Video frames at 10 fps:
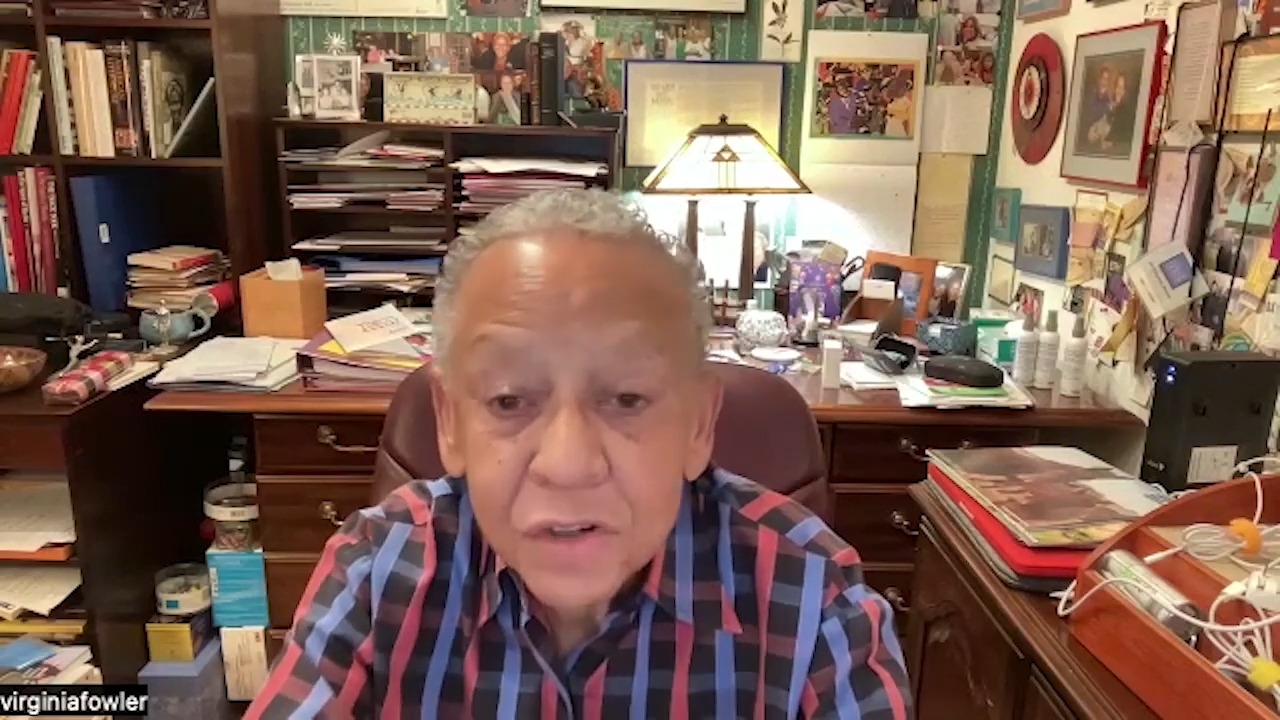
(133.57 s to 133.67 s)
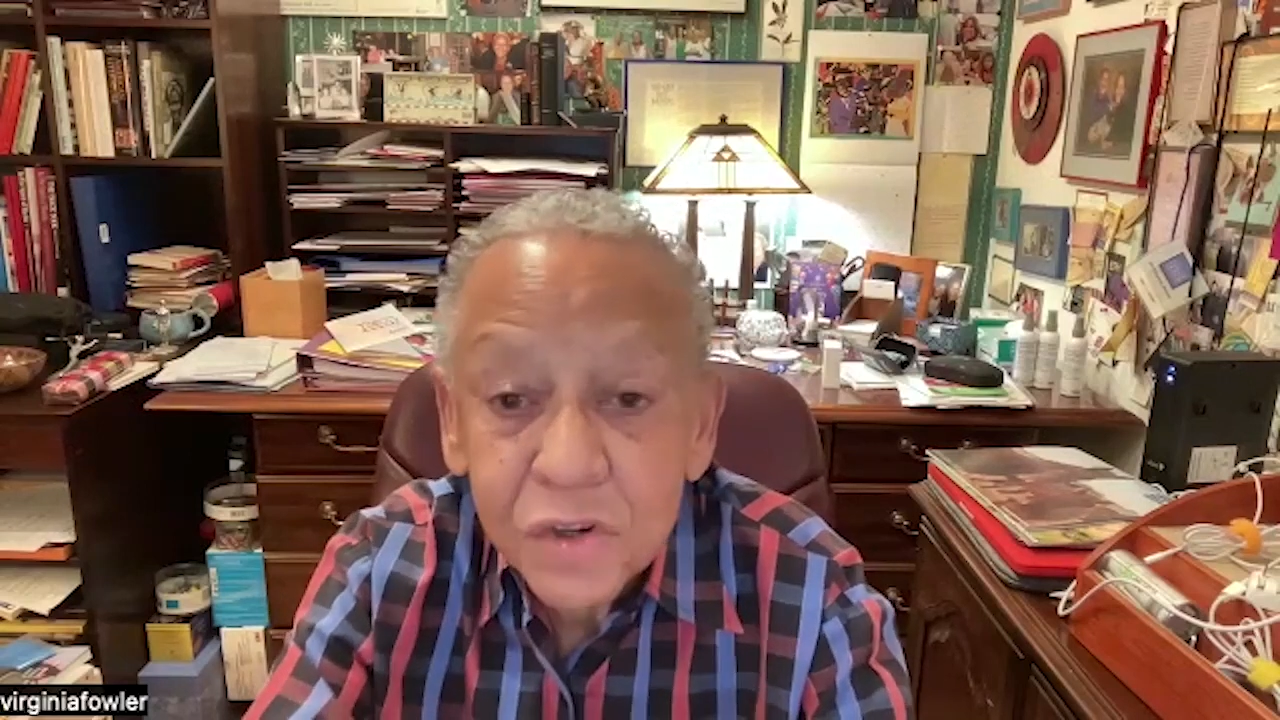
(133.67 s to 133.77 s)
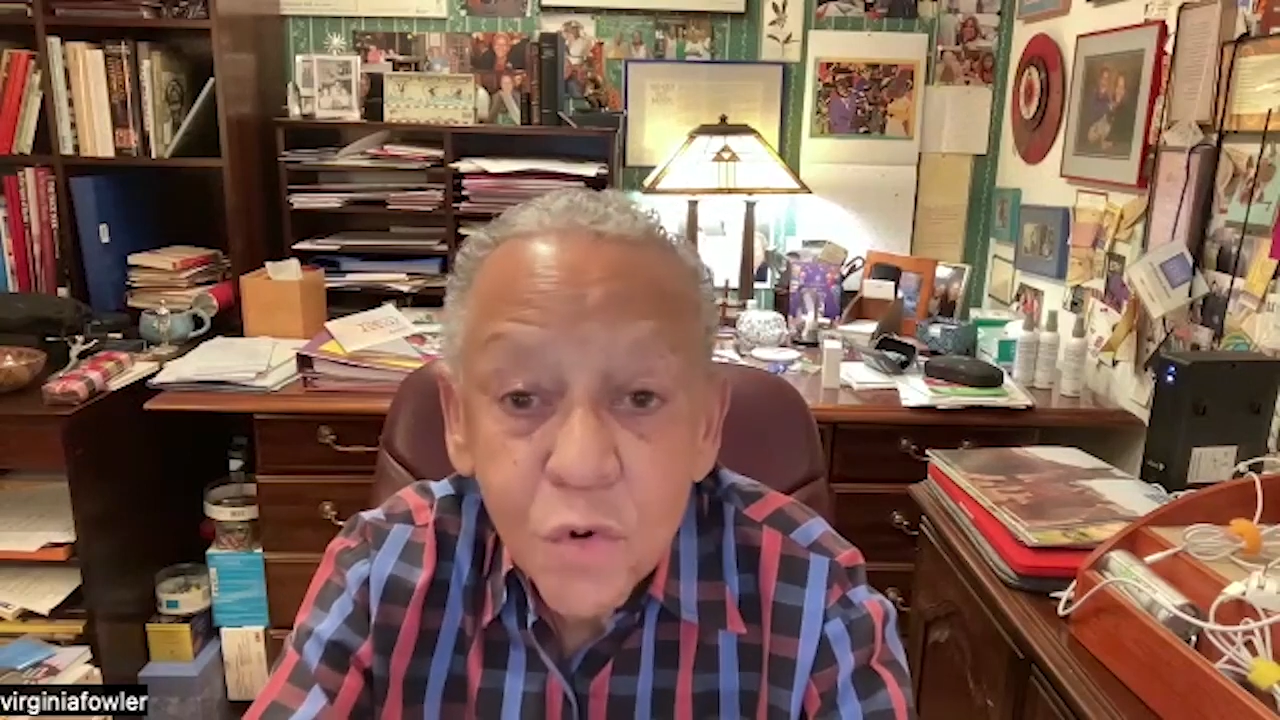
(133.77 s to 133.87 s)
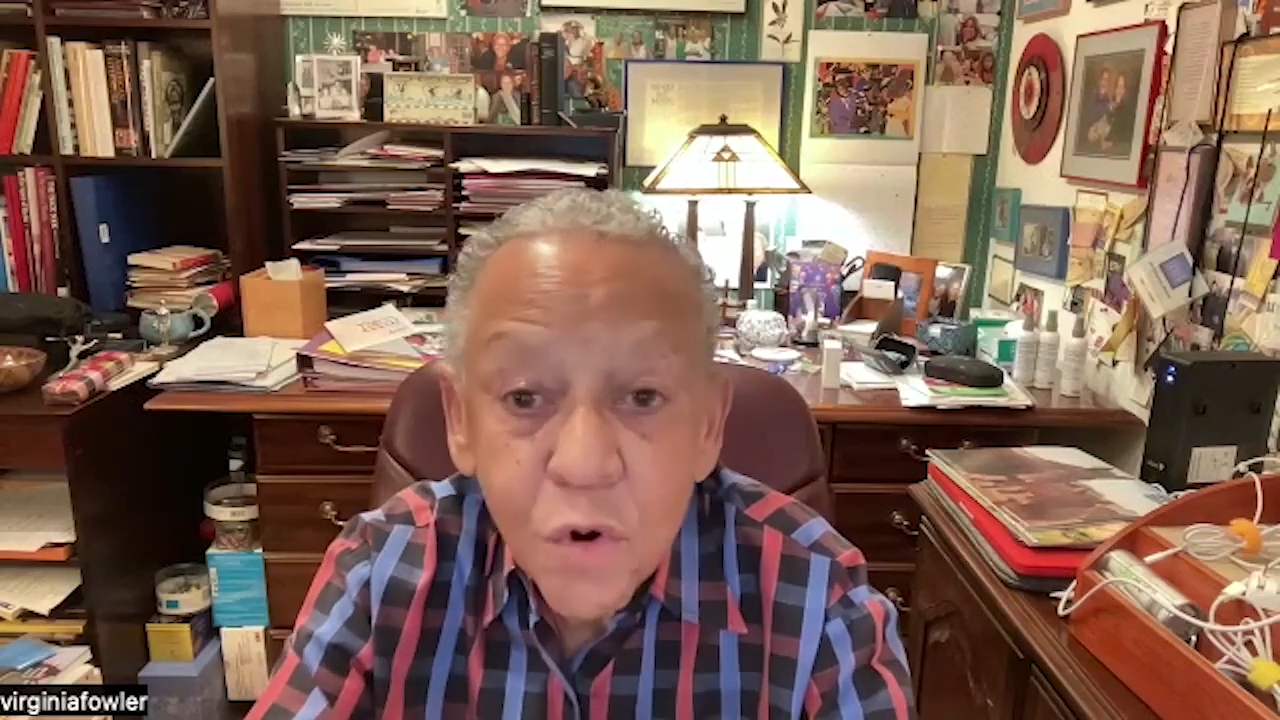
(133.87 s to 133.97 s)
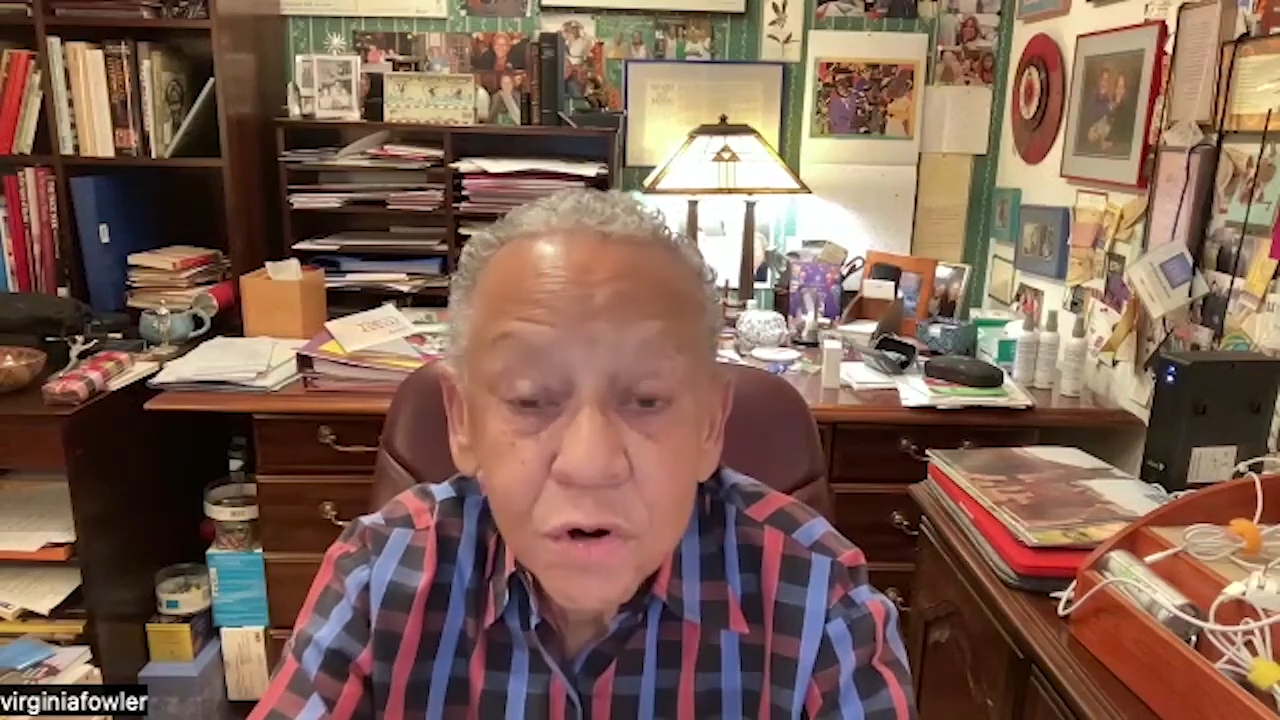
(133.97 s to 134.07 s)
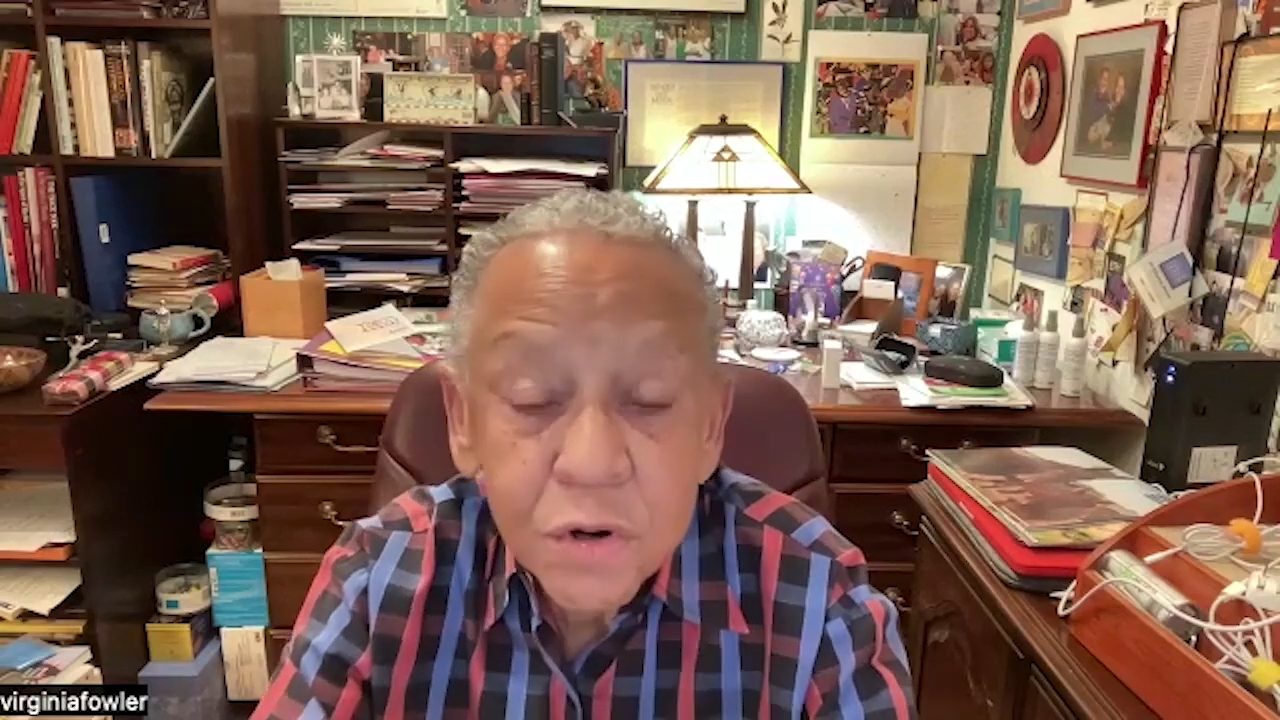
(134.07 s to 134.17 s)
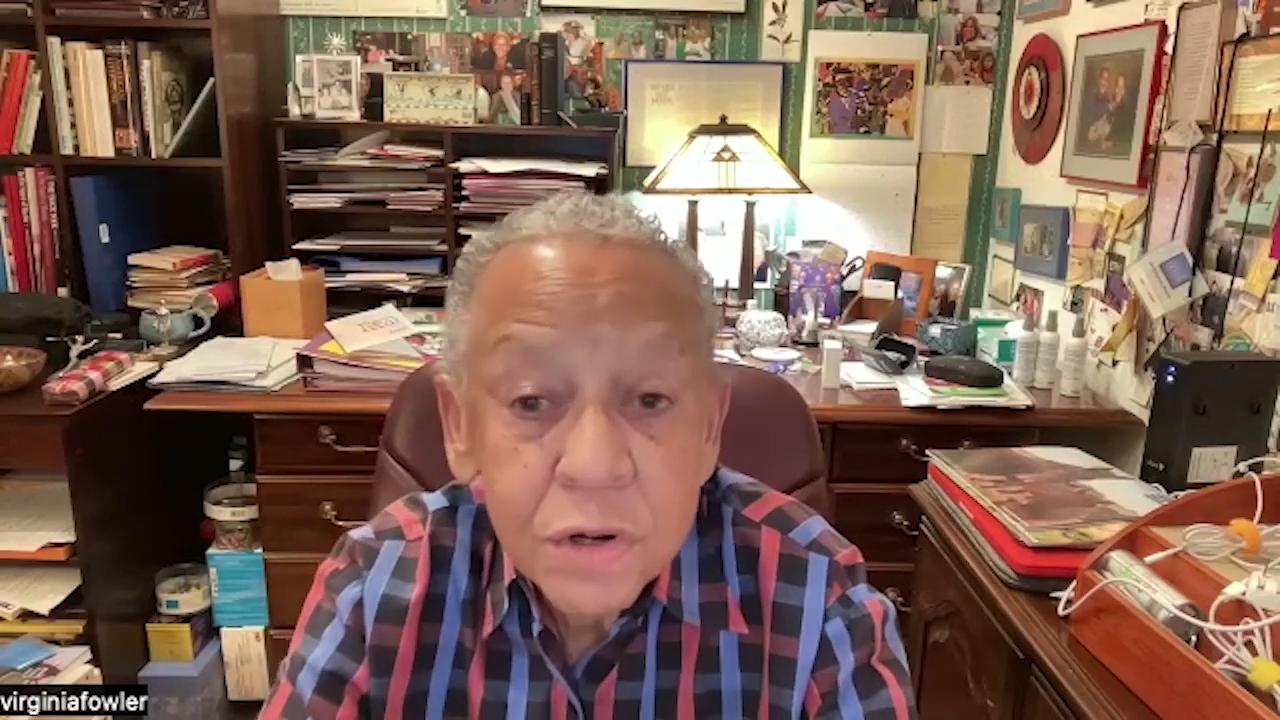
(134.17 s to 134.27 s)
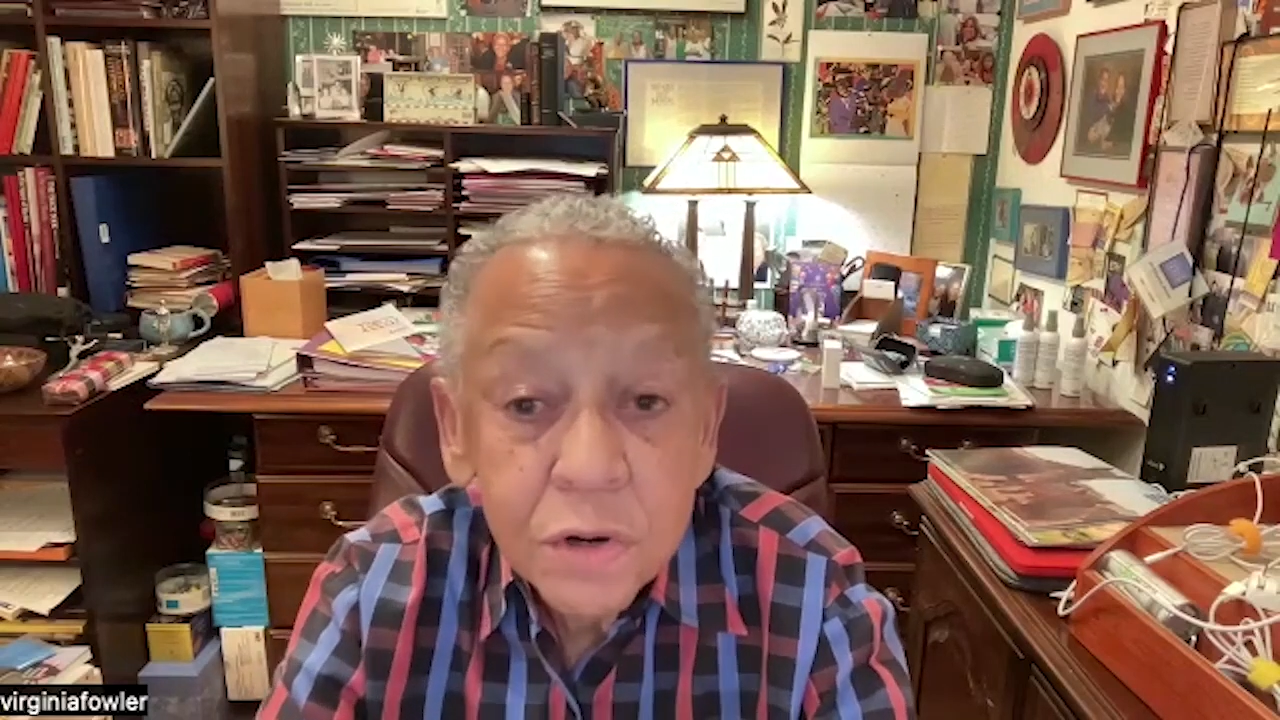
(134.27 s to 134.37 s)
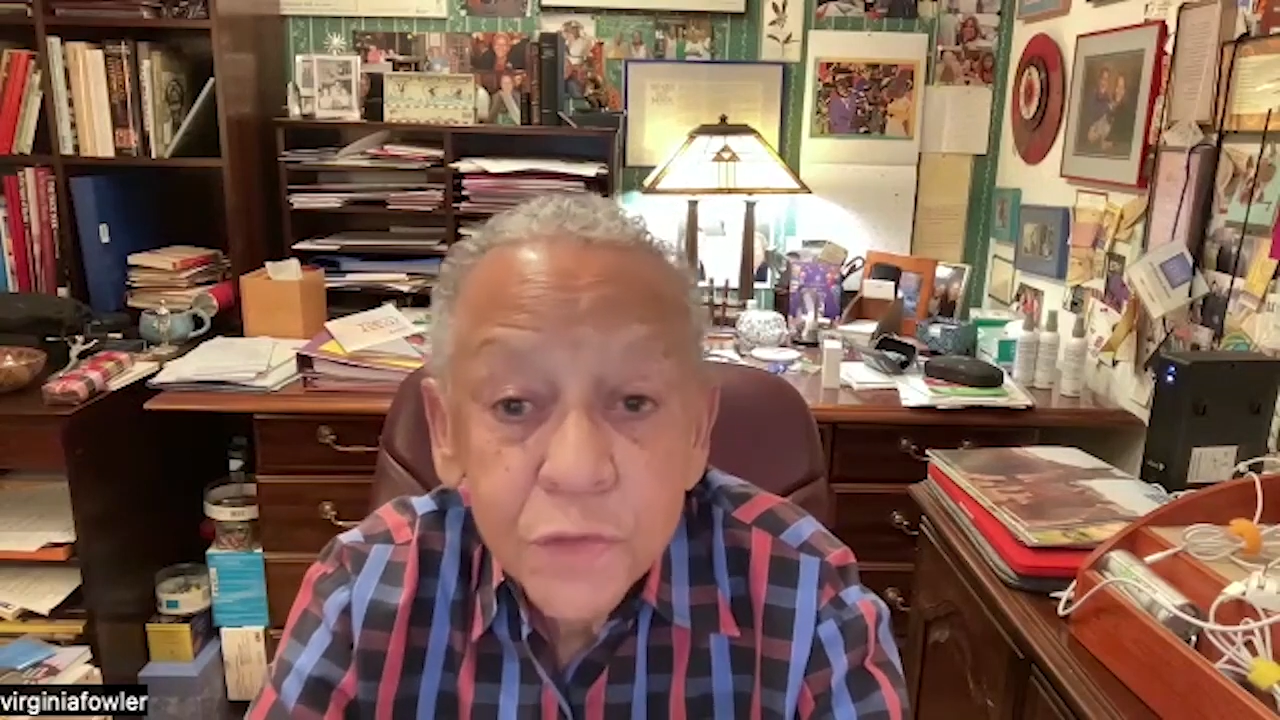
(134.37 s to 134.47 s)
the corner